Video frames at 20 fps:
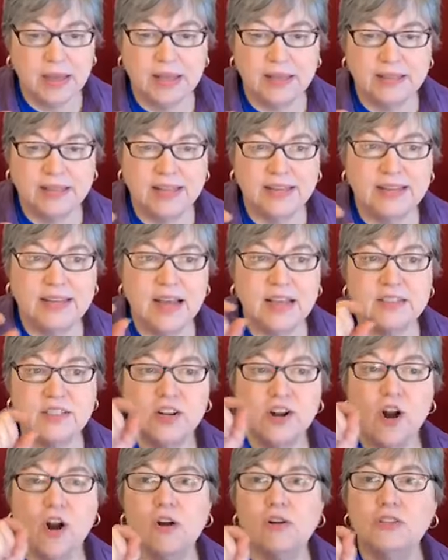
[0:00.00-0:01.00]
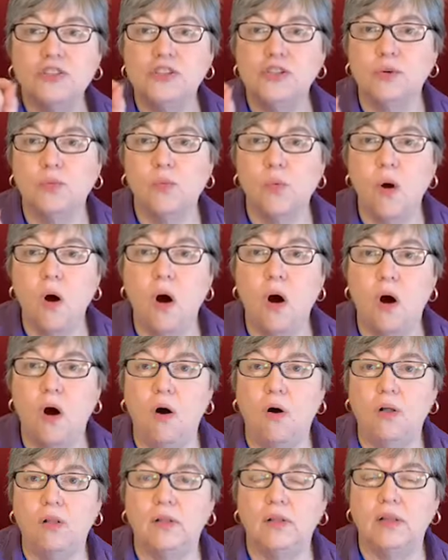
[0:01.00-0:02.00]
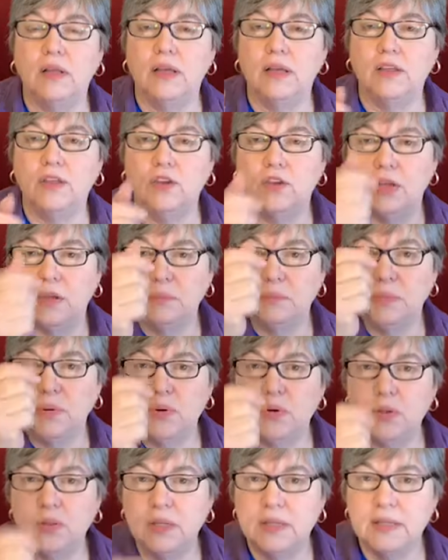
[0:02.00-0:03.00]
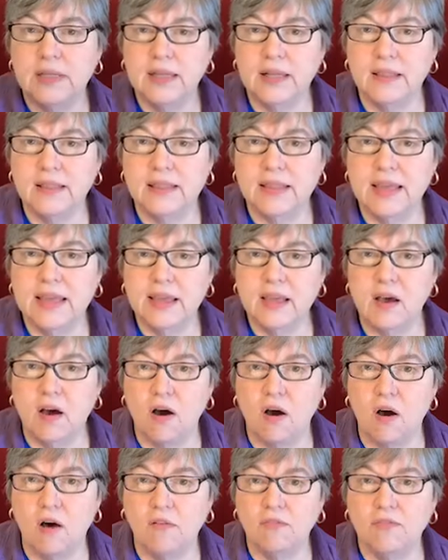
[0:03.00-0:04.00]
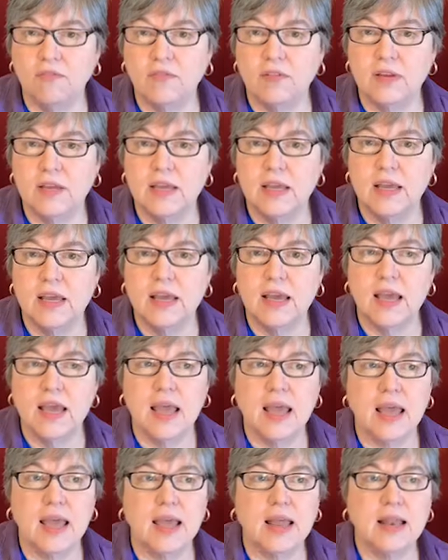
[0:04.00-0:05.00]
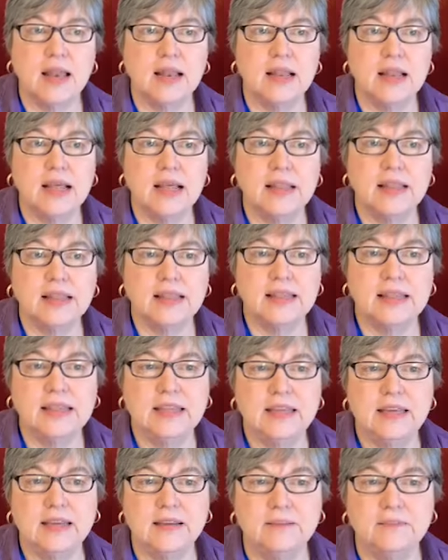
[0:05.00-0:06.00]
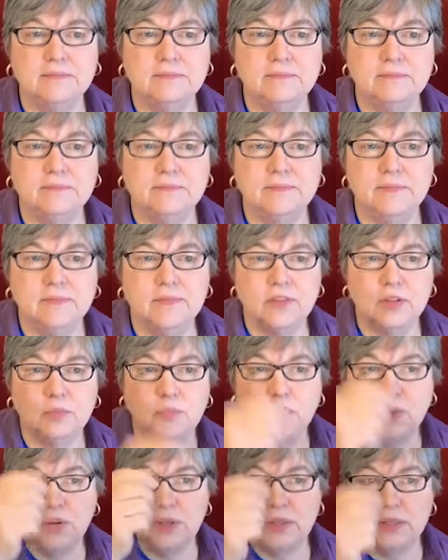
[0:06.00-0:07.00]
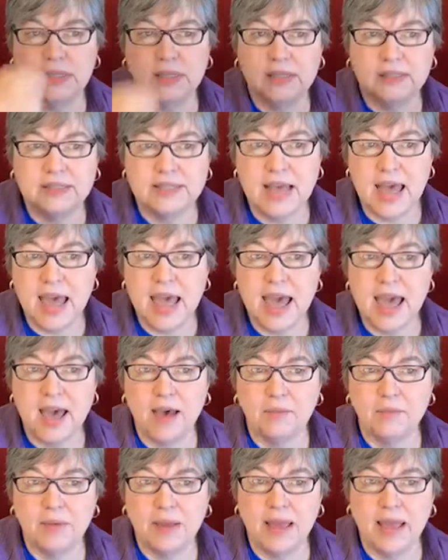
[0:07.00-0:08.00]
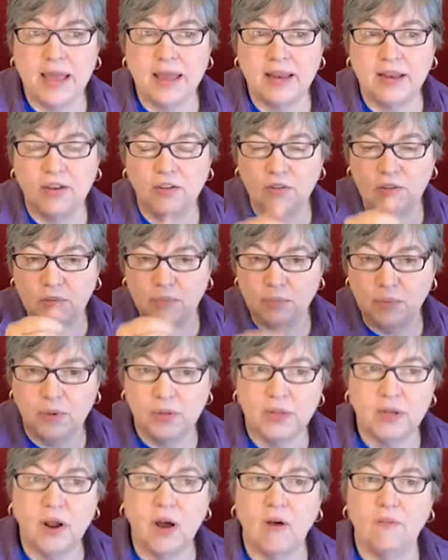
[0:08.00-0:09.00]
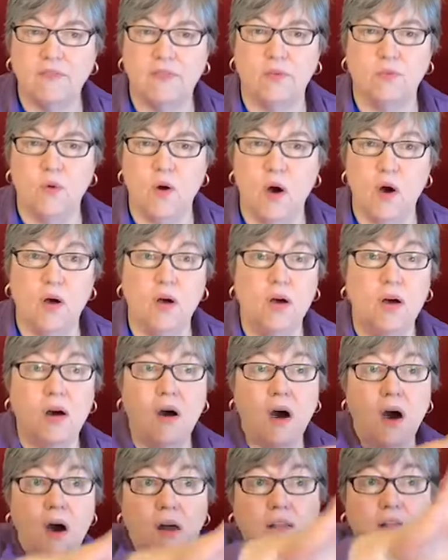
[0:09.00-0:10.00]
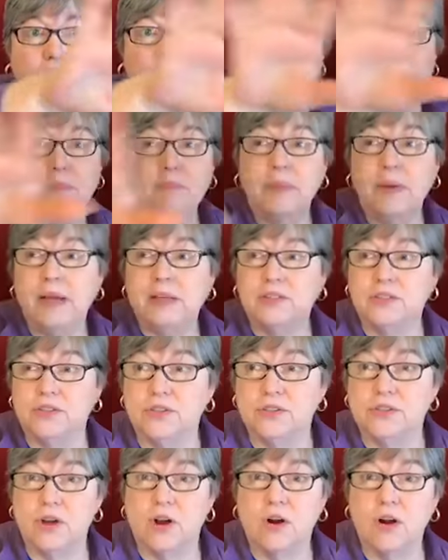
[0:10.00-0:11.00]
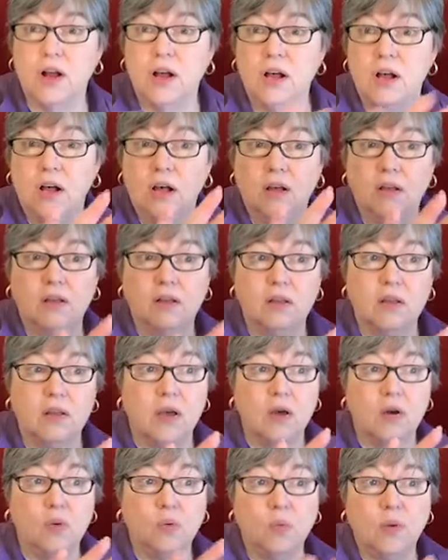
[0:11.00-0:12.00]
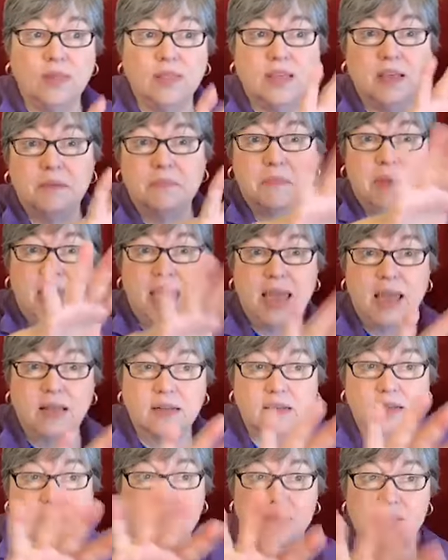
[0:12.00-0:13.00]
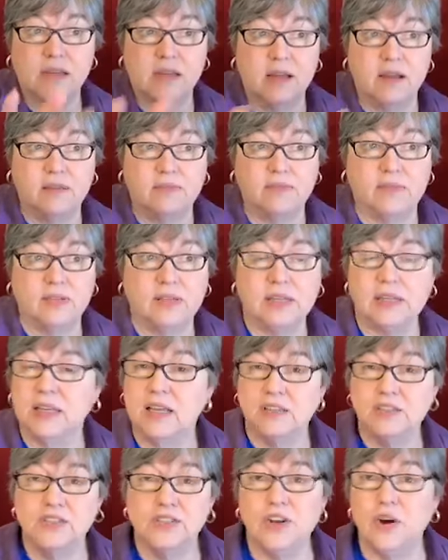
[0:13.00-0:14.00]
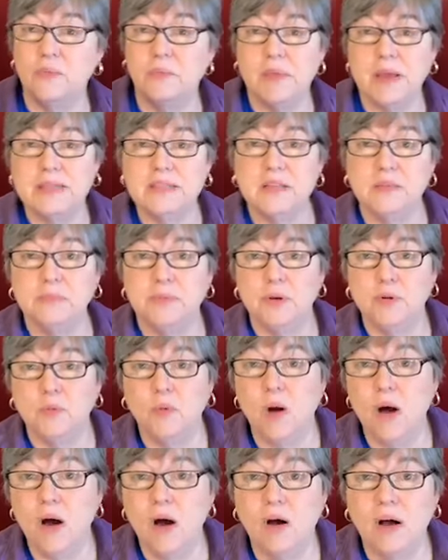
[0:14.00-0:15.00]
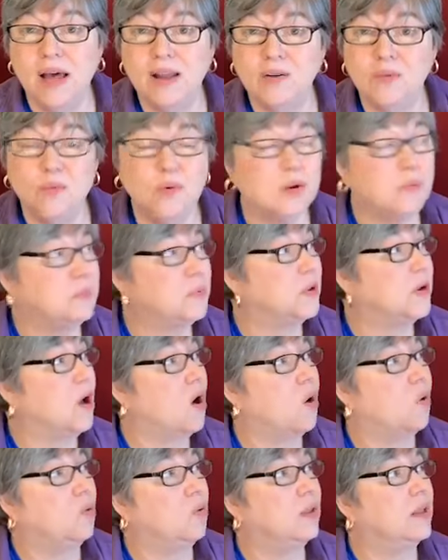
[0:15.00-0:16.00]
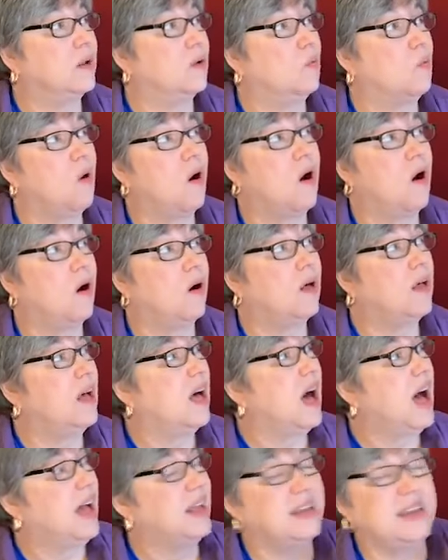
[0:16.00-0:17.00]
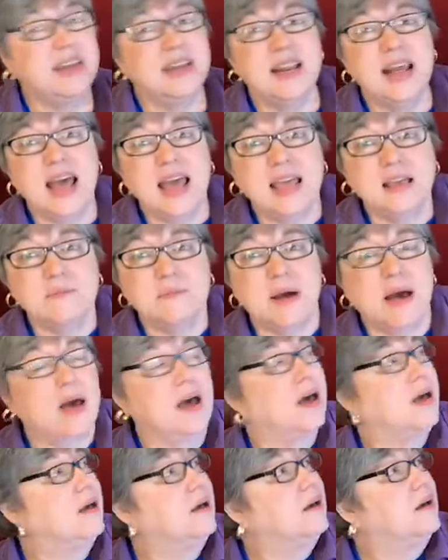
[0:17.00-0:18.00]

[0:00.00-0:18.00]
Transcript: that doesn't hurt your wall. You can pull a little thing off and the you pull a little tab and you can pull it off the wall. All of my pictures are hung with command stuff because you don't mess up your wall. I don't want to put a hole in a wall. I did hang my